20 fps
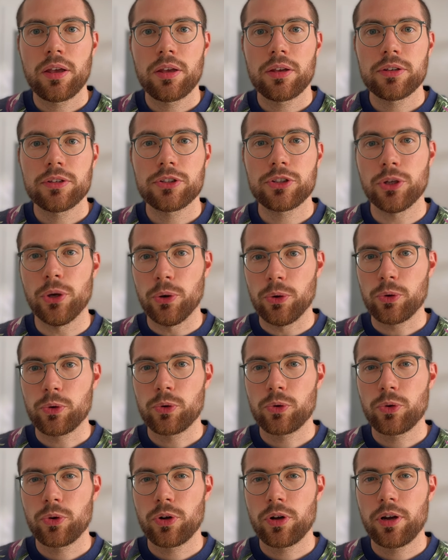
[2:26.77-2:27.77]
So
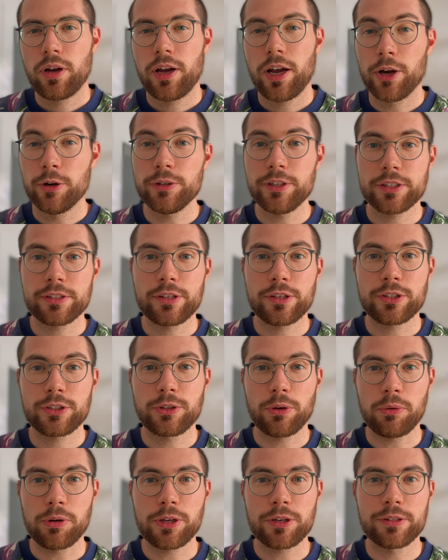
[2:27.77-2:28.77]
how does the
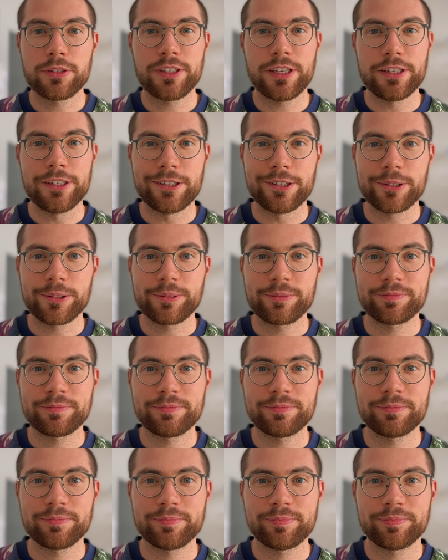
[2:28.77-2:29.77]
story continue?
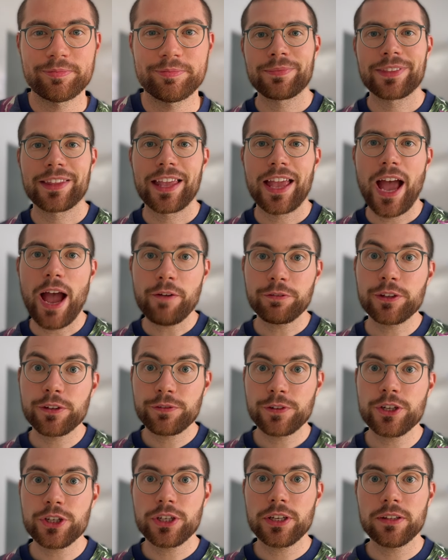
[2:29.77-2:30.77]
After
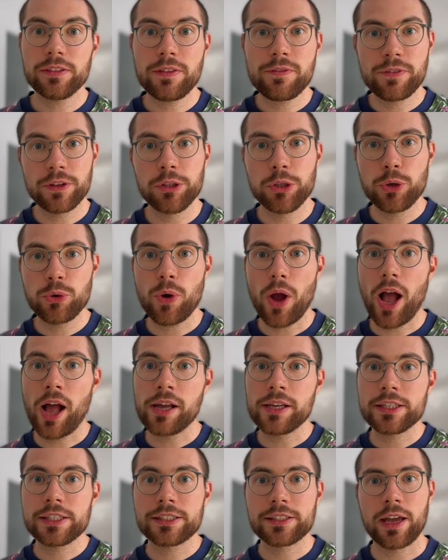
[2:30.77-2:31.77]
finishing the video, I
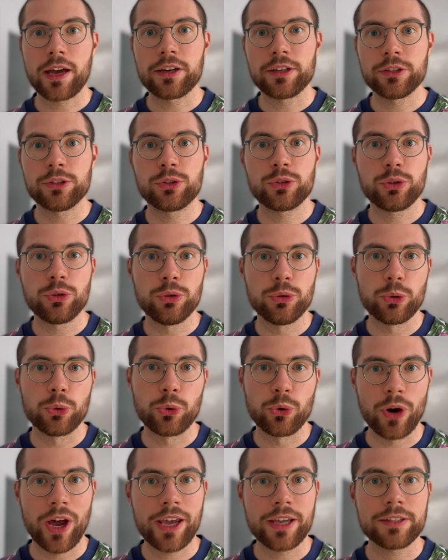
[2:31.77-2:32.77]
started to
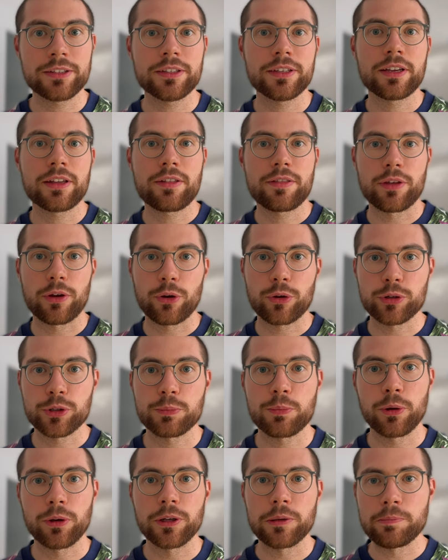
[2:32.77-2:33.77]
write the
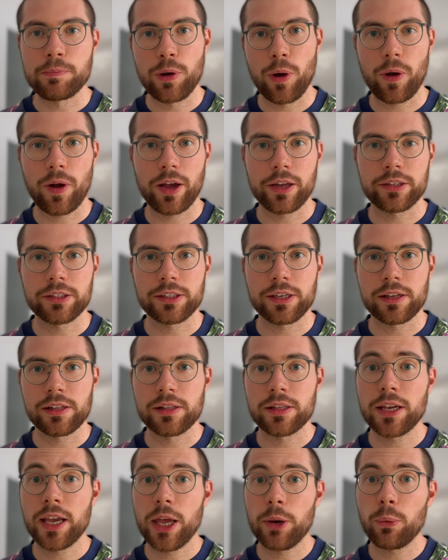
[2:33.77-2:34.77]
corresponding blog article.
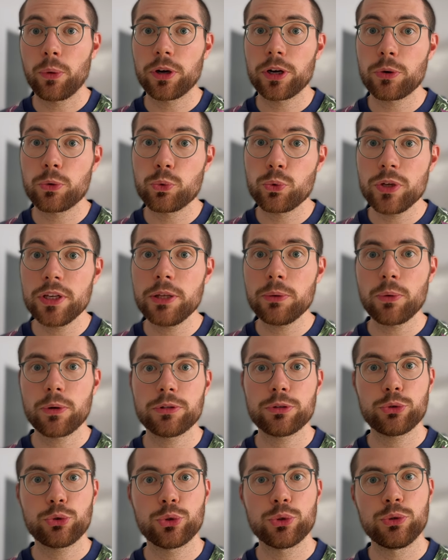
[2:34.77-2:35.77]
And what I really
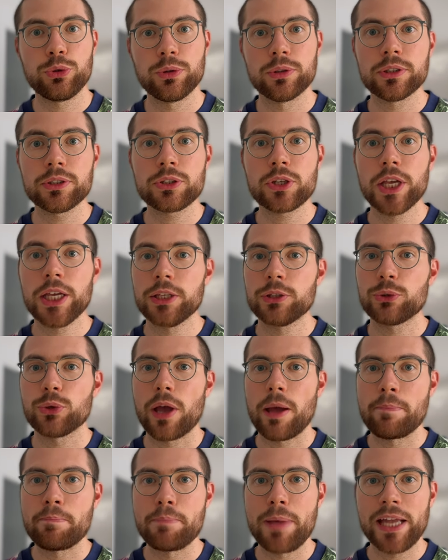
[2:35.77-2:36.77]
wanted to do is to
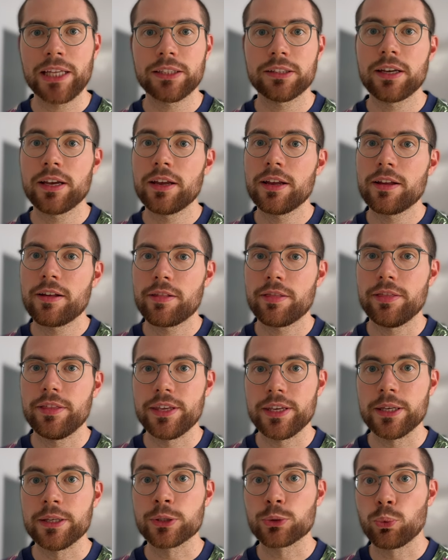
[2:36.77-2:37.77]
embed
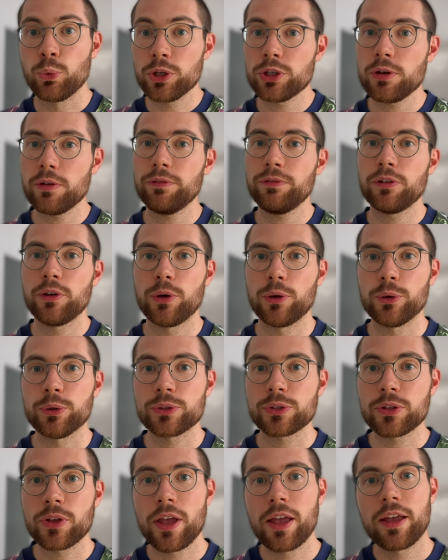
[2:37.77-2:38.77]
these visual
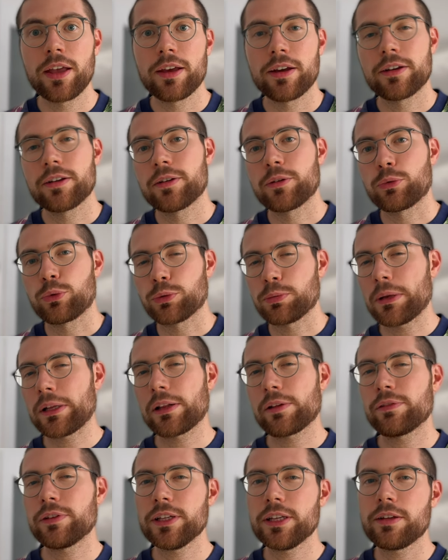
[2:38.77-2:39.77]
flows,
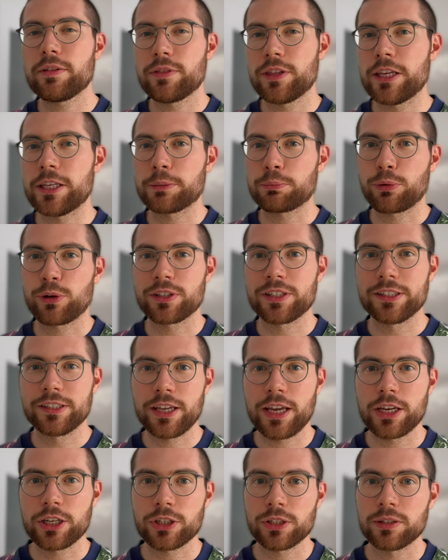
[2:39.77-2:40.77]
respectively these
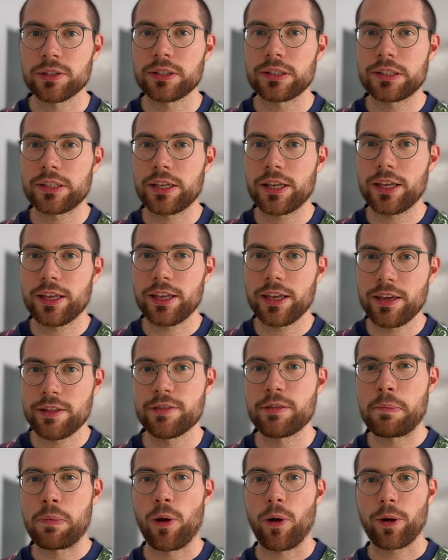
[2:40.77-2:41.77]
presentations in
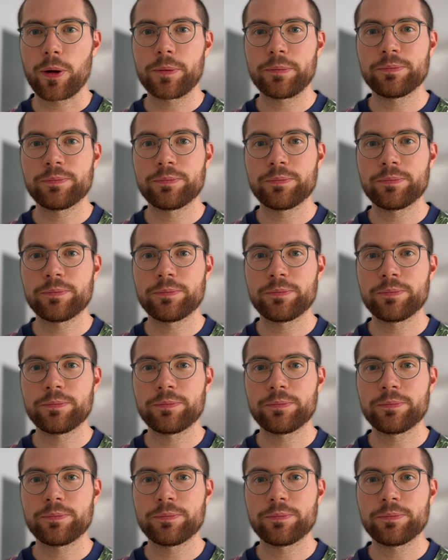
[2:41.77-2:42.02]
the blog.